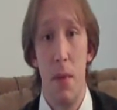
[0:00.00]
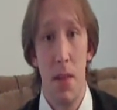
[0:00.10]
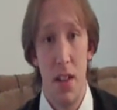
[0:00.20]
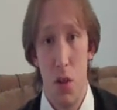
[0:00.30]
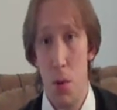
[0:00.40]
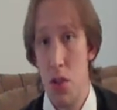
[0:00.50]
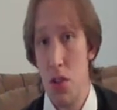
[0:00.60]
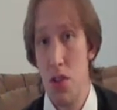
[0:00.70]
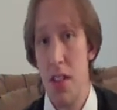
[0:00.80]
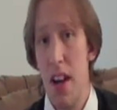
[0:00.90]
Maybe that's your
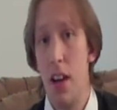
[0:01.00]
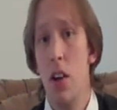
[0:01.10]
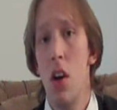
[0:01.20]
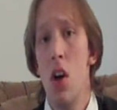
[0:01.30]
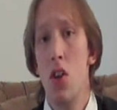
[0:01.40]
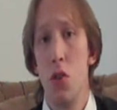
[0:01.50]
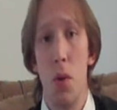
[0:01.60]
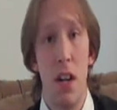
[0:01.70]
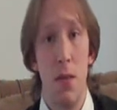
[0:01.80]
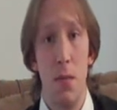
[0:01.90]
personal style. So I
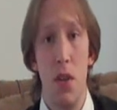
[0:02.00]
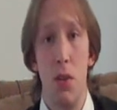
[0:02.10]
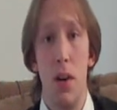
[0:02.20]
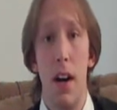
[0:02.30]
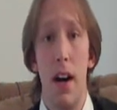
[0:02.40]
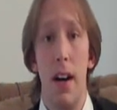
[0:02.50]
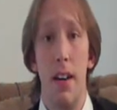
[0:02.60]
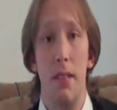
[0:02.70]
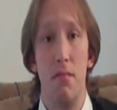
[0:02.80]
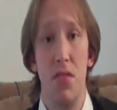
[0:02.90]
want to hear from you.
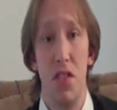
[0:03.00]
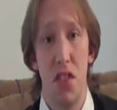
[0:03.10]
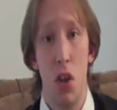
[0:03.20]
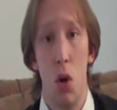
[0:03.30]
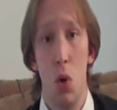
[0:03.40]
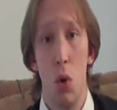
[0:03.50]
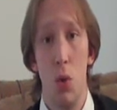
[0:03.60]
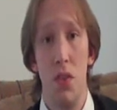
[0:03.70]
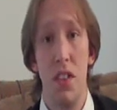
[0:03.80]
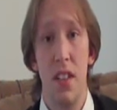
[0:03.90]
Does the
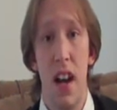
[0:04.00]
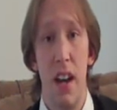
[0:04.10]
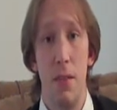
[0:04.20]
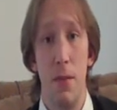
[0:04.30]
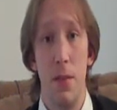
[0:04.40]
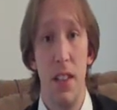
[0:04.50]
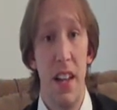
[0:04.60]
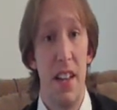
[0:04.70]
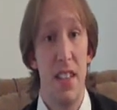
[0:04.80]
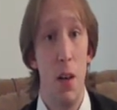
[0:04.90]
cold kind of
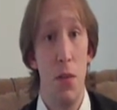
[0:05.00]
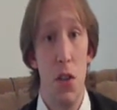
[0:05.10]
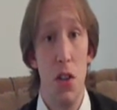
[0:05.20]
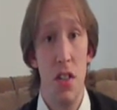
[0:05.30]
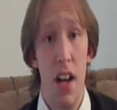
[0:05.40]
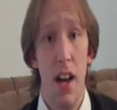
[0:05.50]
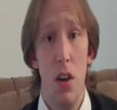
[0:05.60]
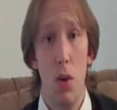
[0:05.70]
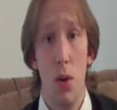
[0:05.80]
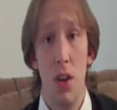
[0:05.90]
lend itself to your
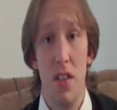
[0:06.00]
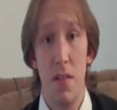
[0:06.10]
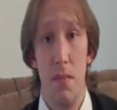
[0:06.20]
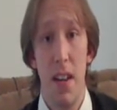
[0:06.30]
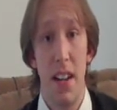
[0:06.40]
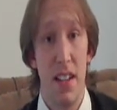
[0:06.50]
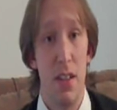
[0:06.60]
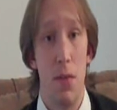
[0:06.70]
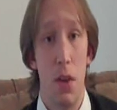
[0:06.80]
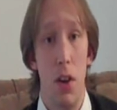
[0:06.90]
style, or does it make it
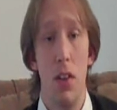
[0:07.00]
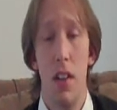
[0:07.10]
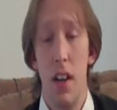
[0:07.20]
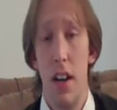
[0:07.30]
difficult?